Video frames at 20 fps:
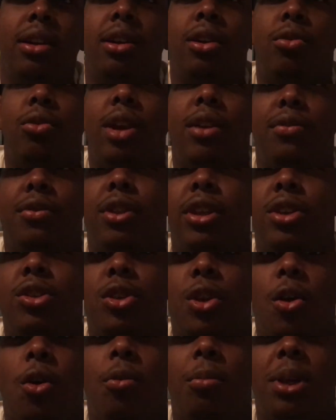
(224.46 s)
rightfully
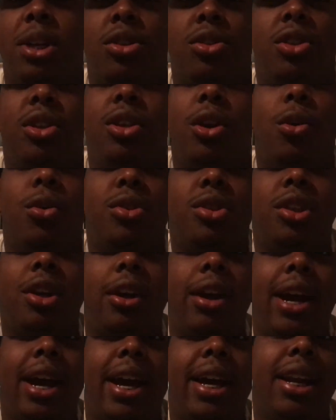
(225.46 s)
so, because he goes
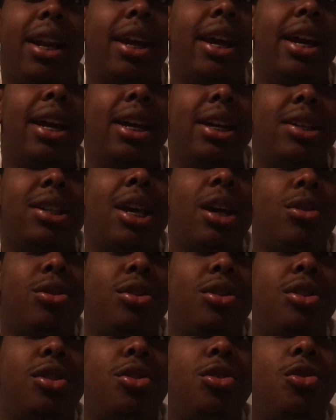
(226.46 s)
there and his house
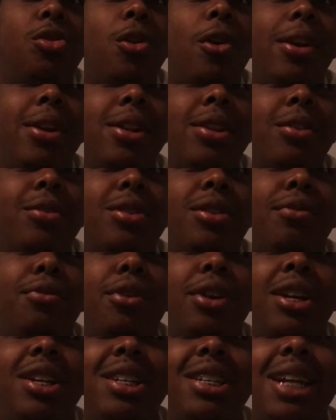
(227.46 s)
is destroyed and there's a
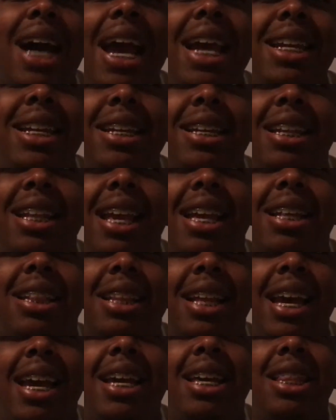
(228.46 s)
freaking Titan like
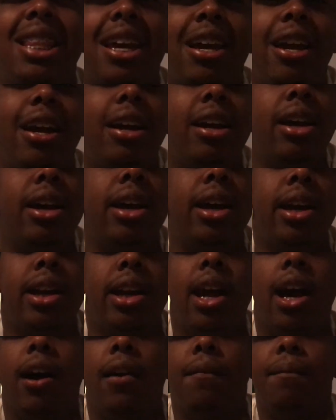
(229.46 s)
laying there.
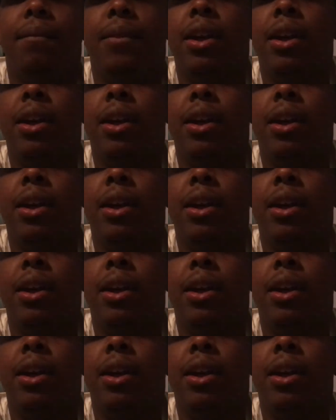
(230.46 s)
Now,